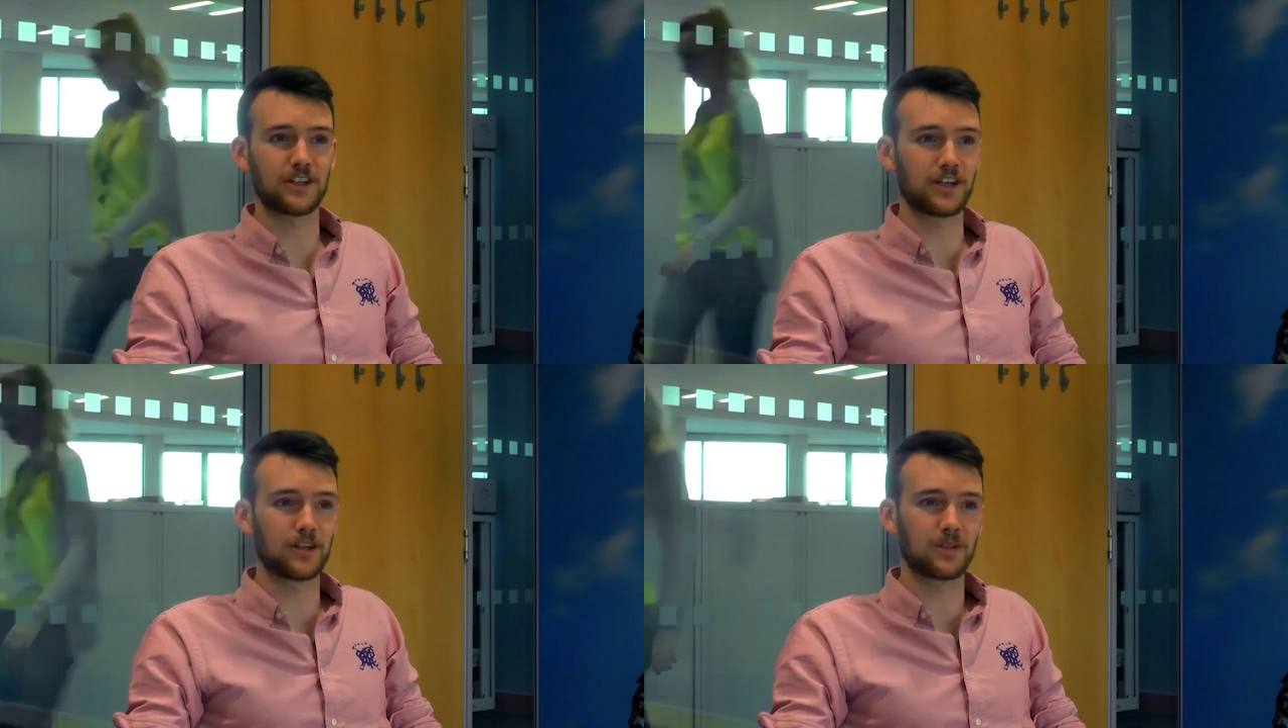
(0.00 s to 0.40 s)

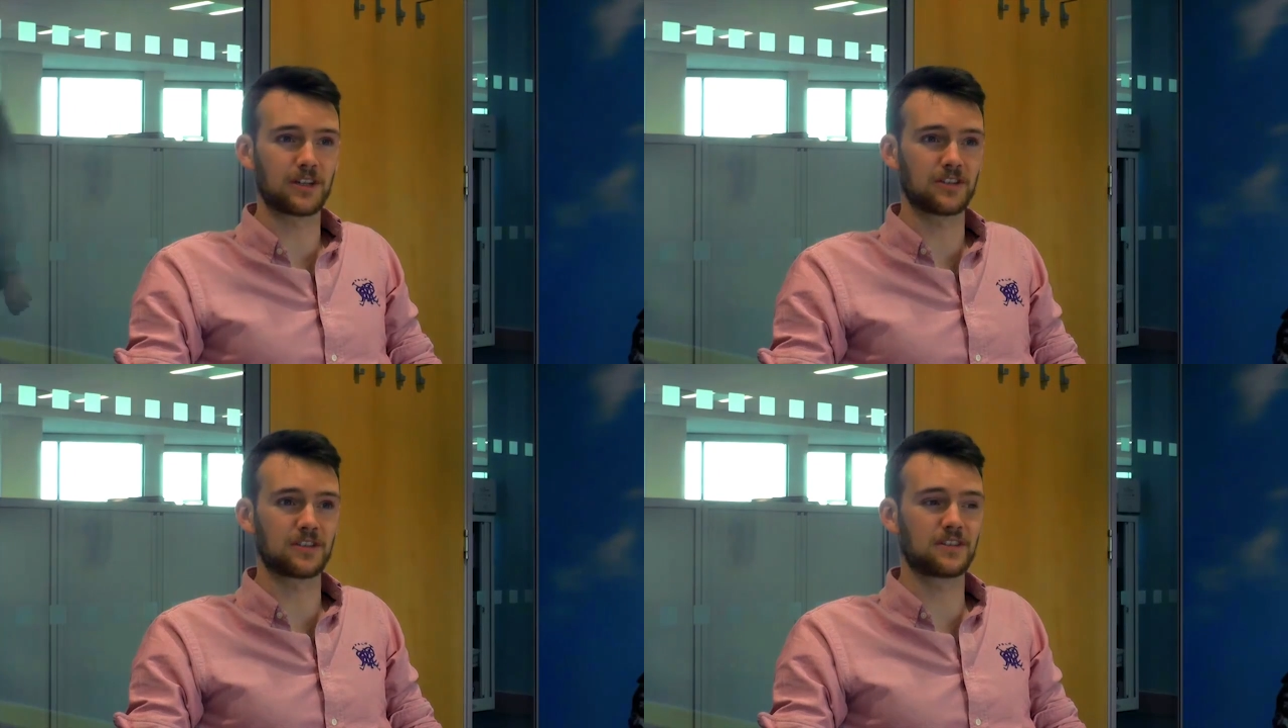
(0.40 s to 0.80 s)
year,
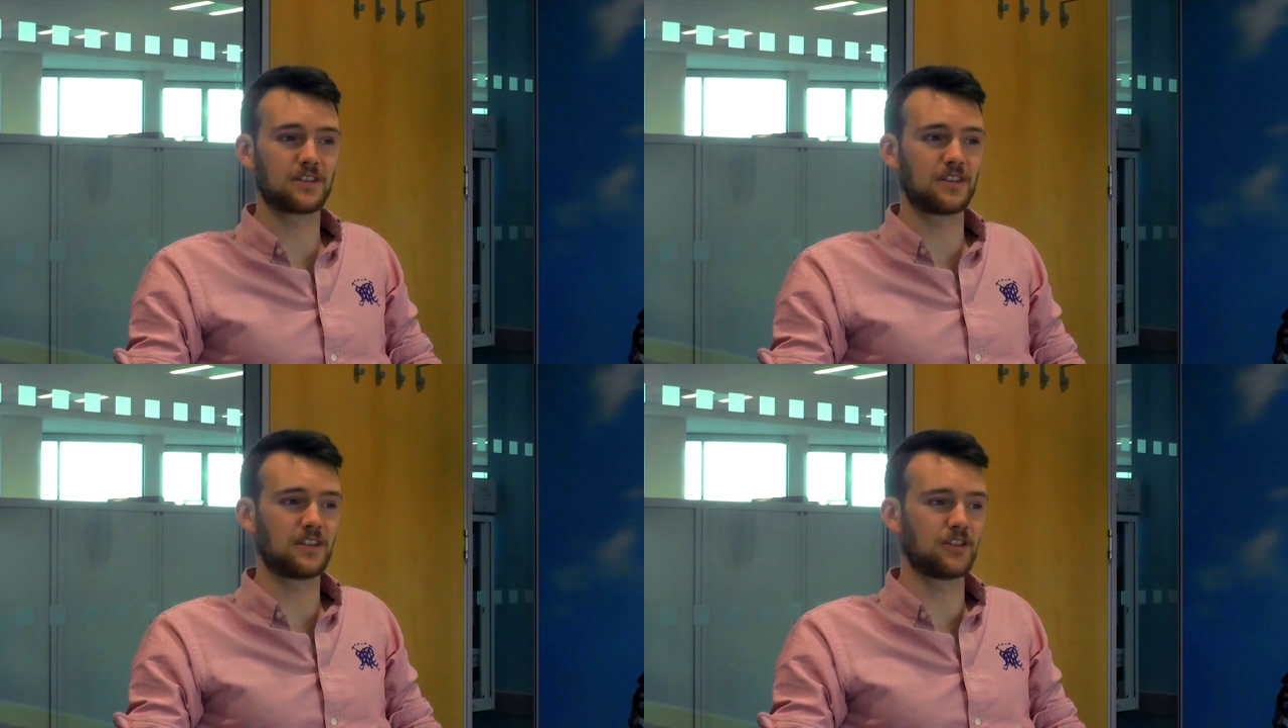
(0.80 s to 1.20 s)

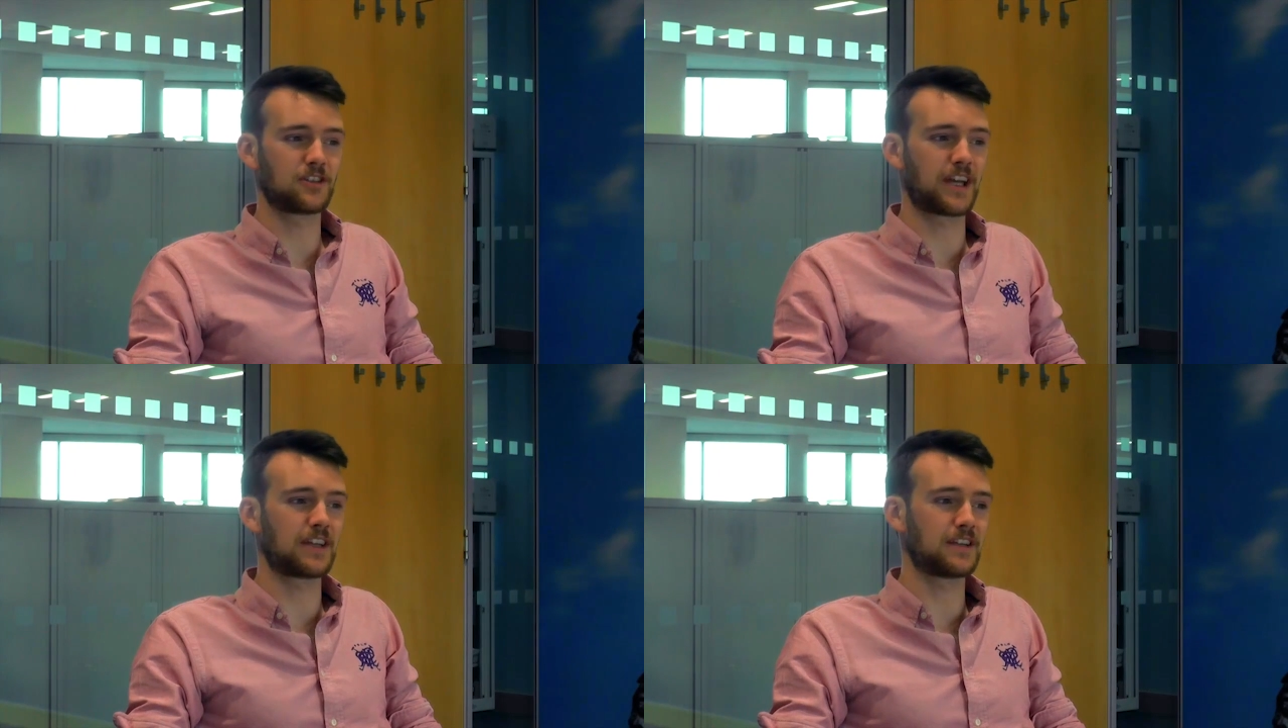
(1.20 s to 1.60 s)
because you're
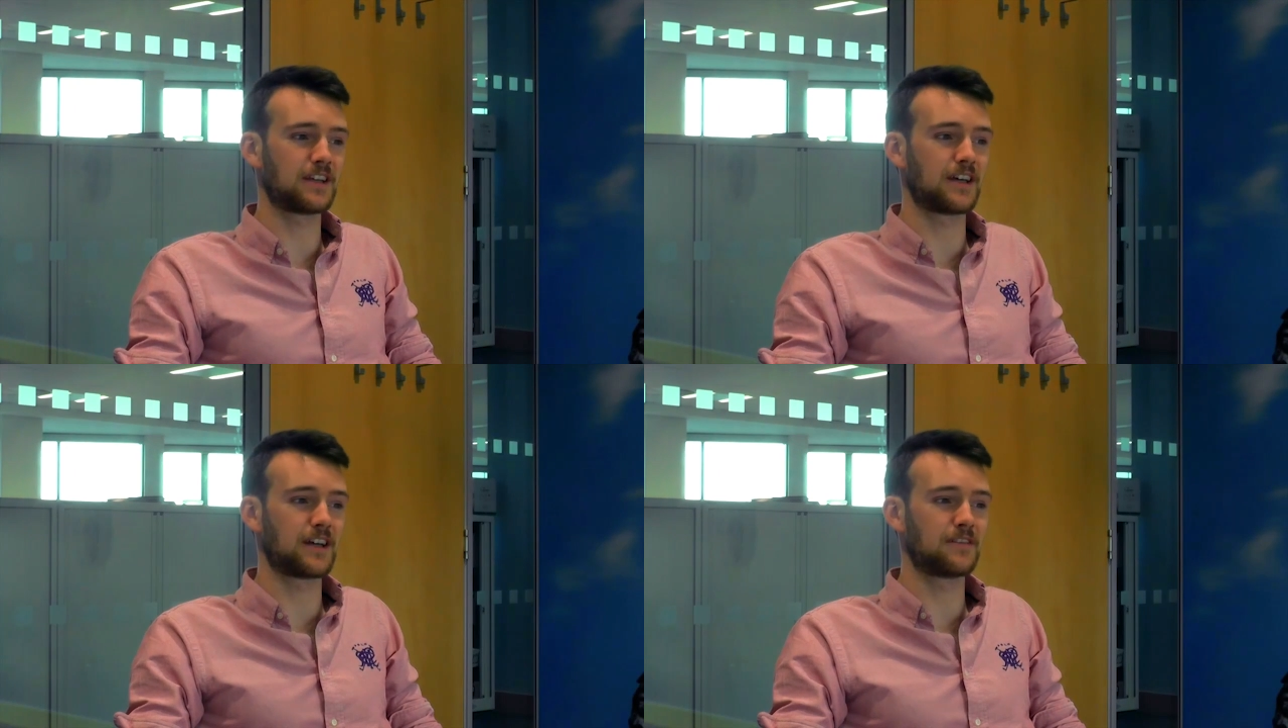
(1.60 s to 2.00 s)
taking
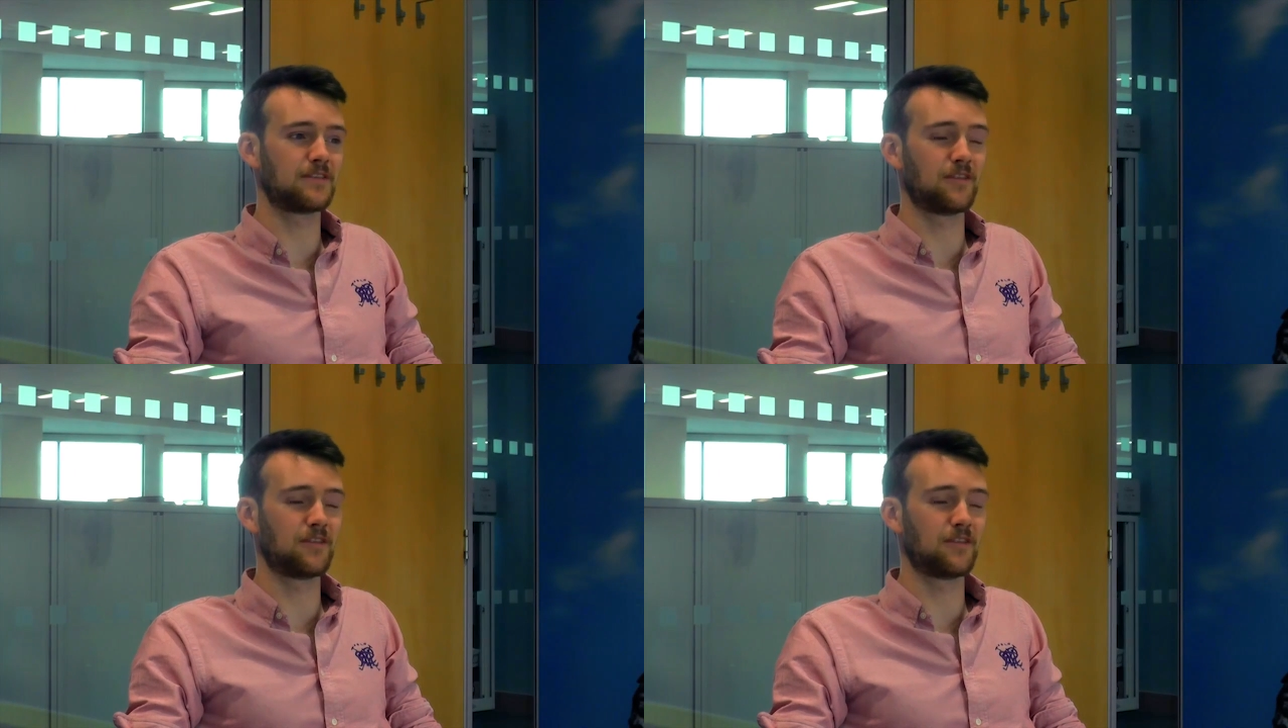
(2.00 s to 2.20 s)
the